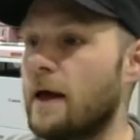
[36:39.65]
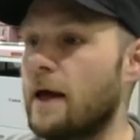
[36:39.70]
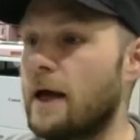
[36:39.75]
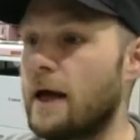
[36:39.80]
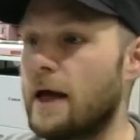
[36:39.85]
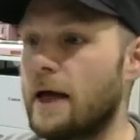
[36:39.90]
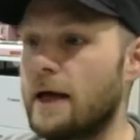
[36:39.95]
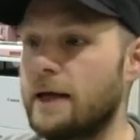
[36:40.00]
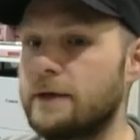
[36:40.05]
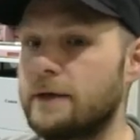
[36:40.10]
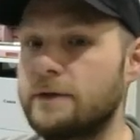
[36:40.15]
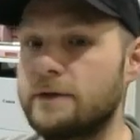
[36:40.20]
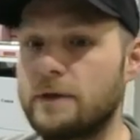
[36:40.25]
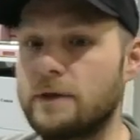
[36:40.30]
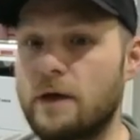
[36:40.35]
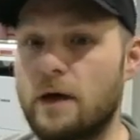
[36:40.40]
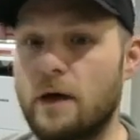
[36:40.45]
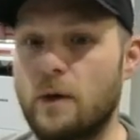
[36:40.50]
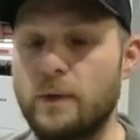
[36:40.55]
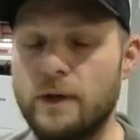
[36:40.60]
and
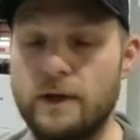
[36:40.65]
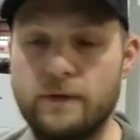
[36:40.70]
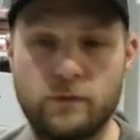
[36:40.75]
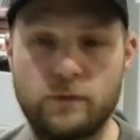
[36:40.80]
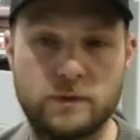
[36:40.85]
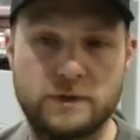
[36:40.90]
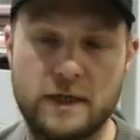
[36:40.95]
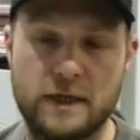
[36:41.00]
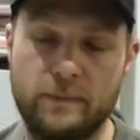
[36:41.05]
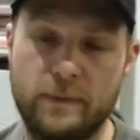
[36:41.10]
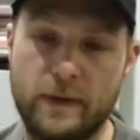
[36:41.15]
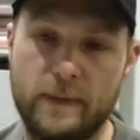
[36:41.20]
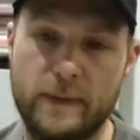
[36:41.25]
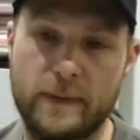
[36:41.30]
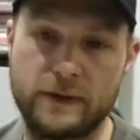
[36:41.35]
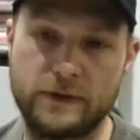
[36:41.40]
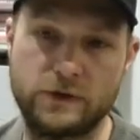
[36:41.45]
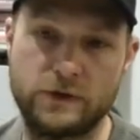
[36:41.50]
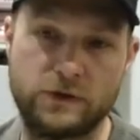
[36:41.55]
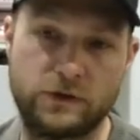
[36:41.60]
we give you a template
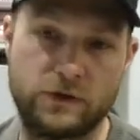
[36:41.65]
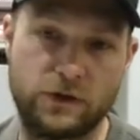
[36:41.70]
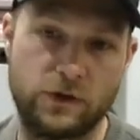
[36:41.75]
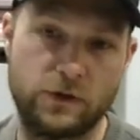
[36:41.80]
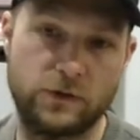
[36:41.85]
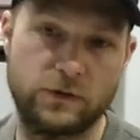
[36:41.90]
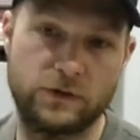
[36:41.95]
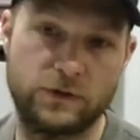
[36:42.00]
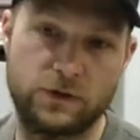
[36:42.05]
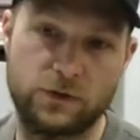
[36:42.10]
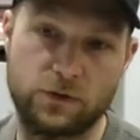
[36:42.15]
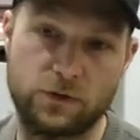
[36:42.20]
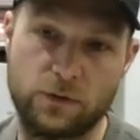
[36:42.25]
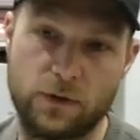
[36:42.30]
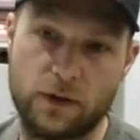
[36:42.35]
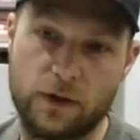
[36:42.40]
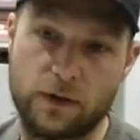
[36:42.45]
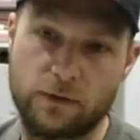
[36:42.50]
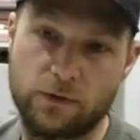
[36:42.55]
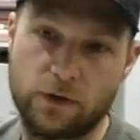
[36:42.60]
message to use
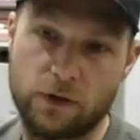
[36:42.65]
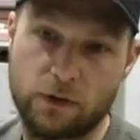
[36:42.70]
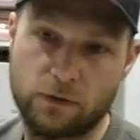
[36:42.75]
to